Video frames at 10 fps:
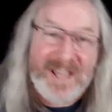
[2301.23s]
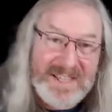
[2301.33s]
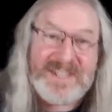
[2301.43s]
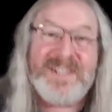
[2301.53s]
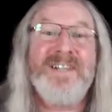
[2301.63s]

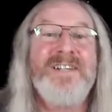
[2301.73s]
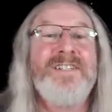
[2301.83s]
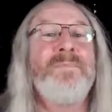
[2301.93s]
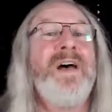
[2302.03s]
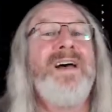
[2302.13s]
This
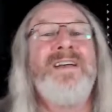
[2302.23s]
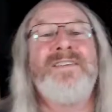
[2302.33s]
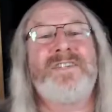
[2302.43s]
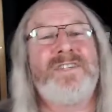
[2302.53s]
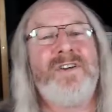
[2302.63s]
is my
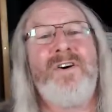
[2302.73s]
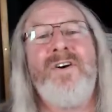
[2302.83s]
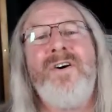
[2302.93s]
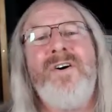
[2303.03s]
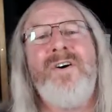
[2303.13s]

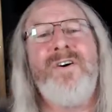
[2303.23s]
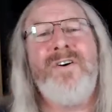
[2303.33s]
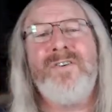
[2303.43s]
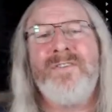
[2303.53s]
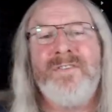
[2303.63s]

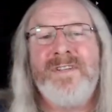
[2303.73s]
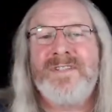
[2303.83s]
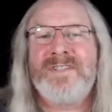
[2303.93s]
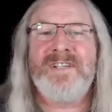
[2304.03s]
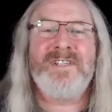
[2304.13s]
song,
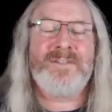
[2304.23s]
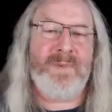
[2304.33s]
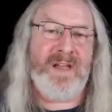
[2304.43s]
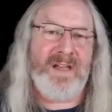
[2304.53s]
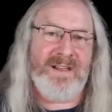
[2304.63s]
this is
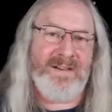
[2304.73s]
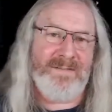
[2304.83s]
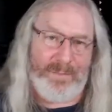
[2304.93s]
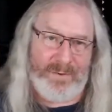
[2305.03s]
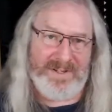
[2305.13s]
my
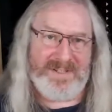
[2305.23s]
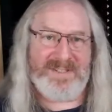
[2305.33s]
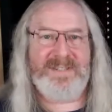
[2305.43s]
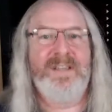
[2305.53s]
voice,